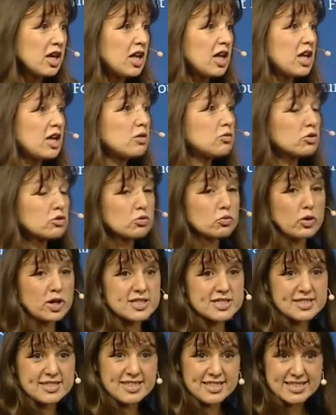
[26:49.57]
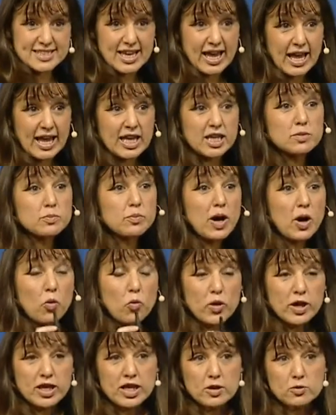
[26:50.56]
He was once detained, but
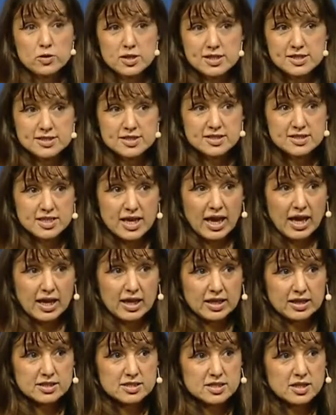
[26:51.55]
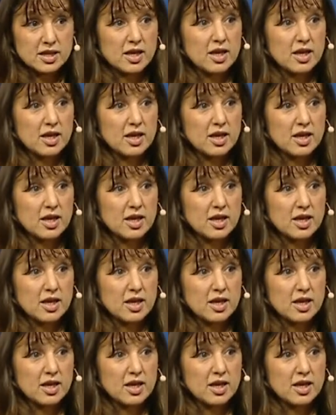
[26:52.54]
when he was detained,